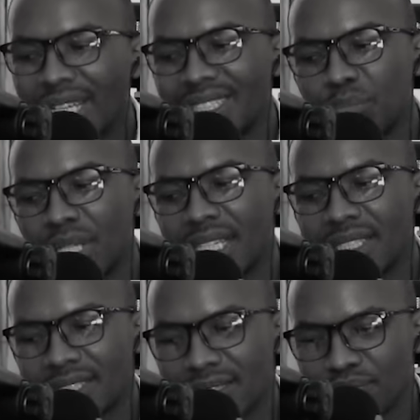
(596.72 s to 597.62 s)
kazi
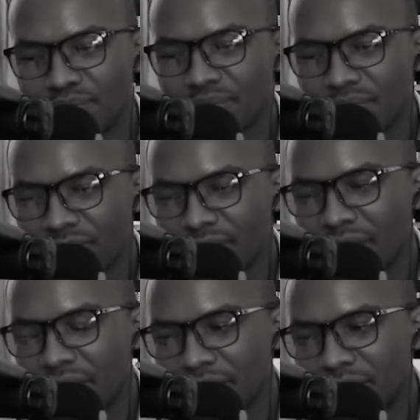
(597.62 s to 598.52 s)
mwese
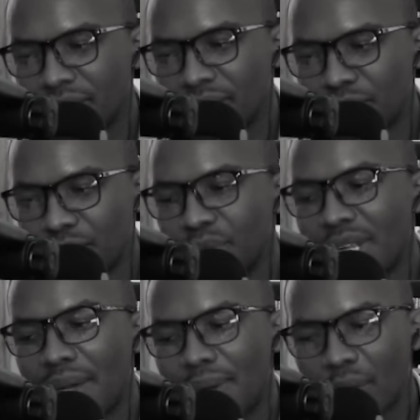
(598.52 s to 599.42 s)

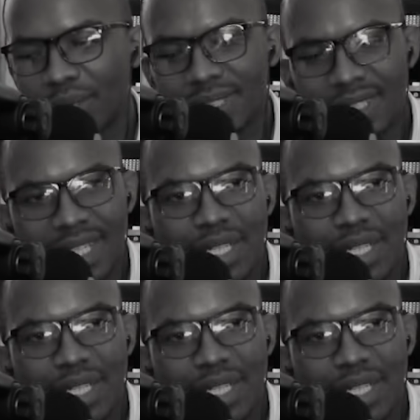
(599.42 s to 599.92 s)
muri abakozi